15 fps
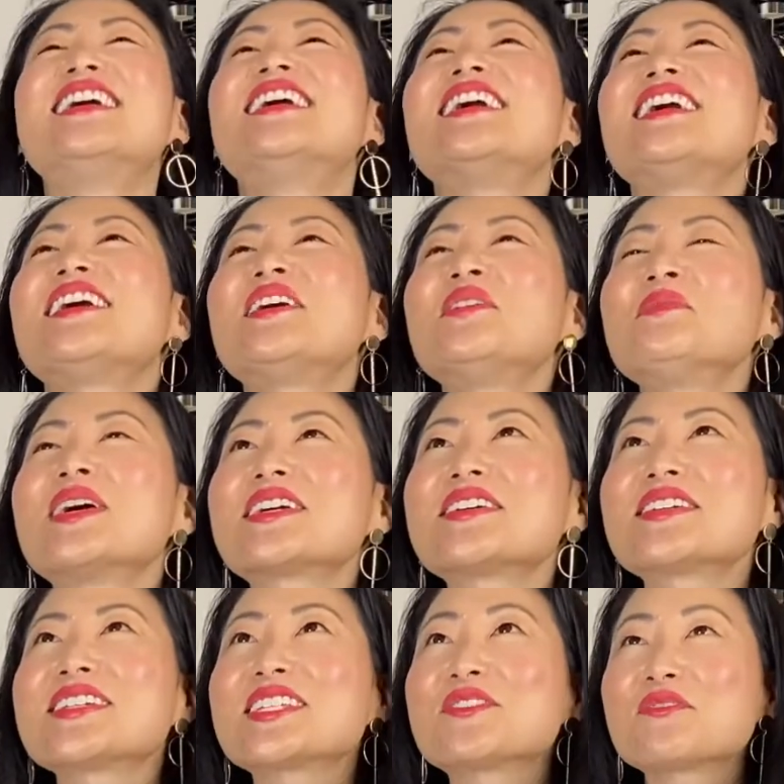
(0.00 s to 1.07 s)
Oh my
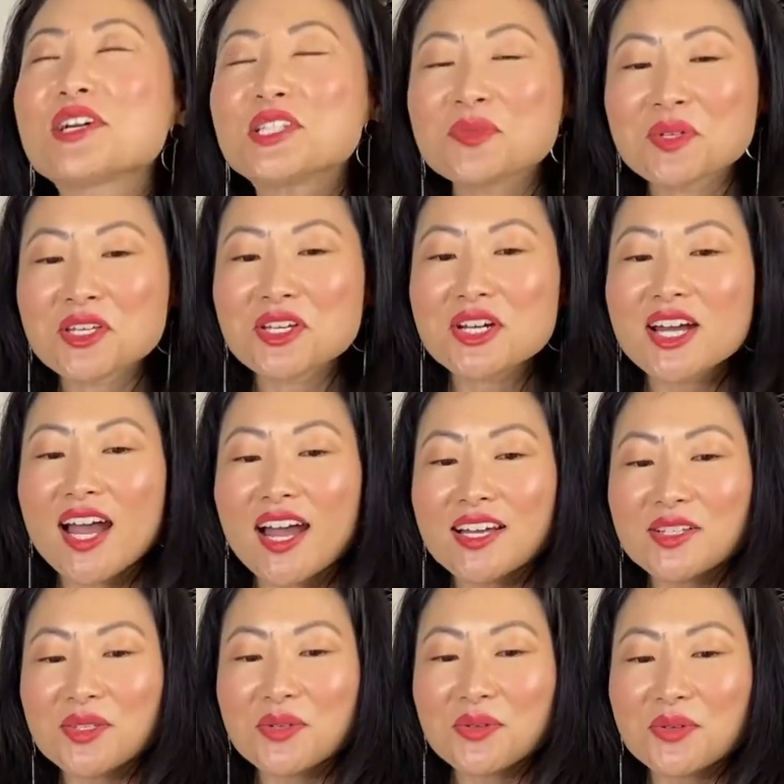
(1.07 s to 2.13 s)
goodness, freshman year of high
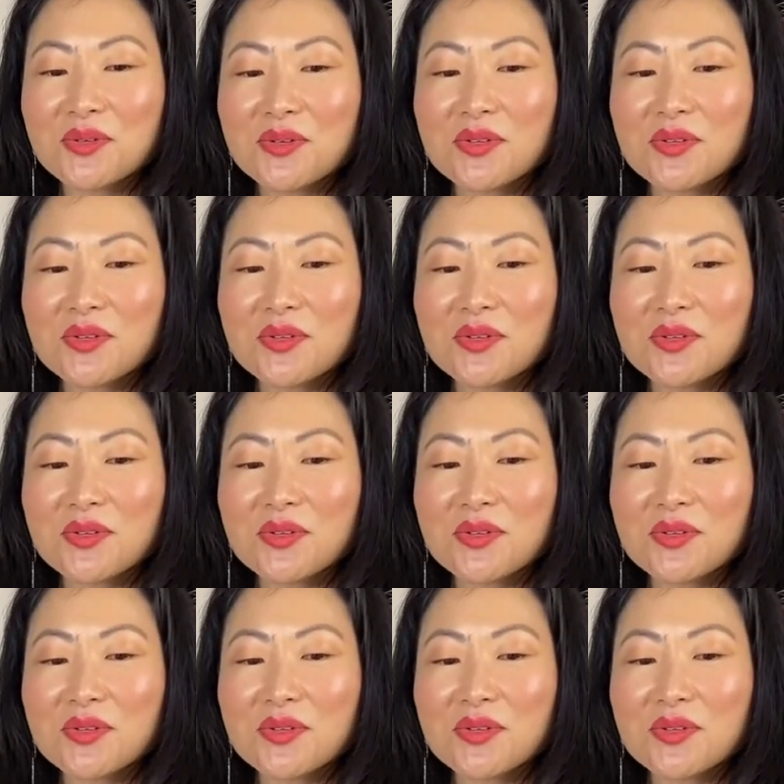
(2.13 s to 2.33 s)
school,